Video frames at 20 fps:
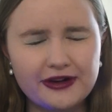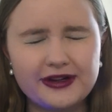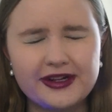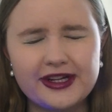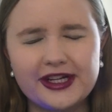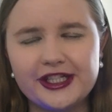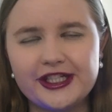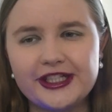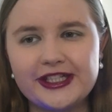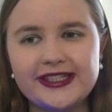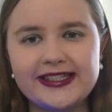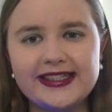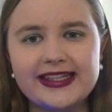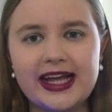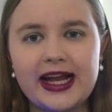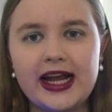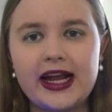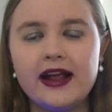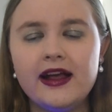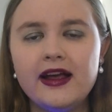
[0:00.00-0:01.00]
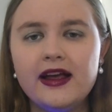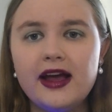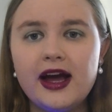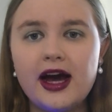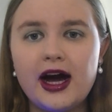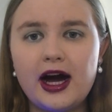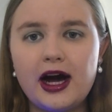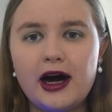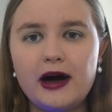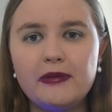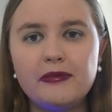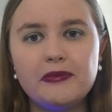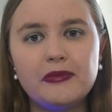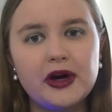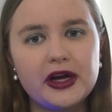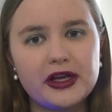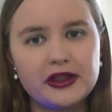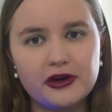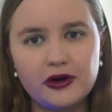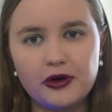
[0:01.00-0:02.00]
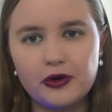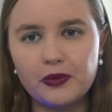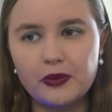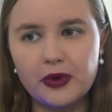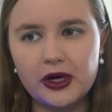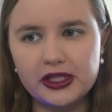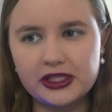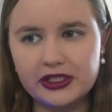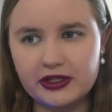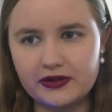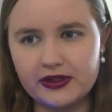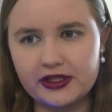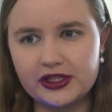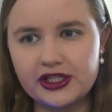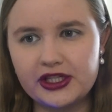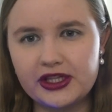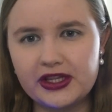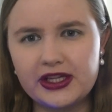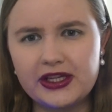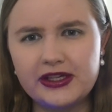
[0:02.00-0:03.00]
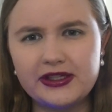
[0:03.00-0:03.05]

I should say. By the whole One Direction thing,